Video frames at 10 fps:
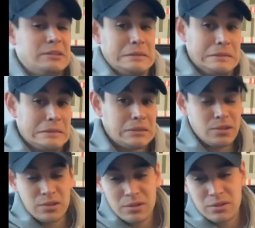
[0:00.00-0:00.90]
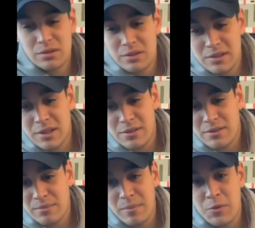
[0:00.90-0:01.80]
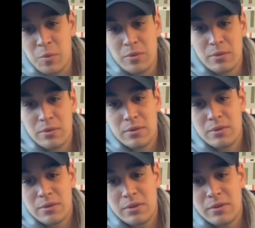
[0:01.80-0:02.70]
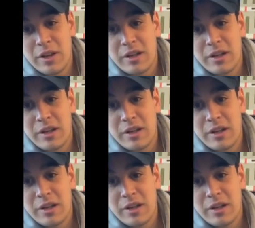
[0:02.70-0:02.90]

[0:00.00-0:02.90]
That sounds miserable, right?